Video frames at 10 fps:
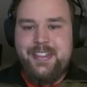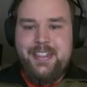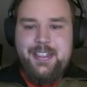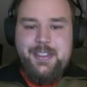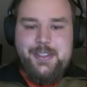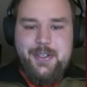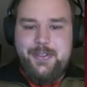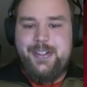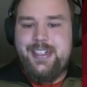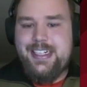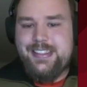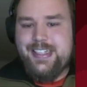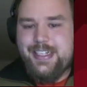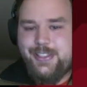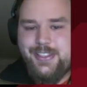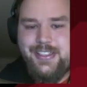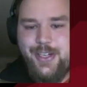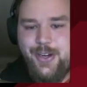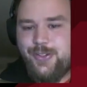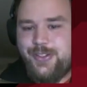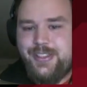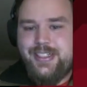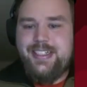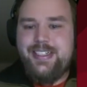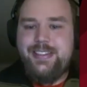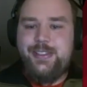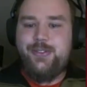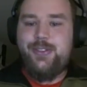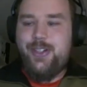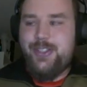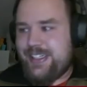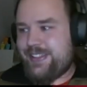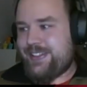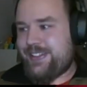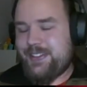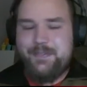So let's actually go into context.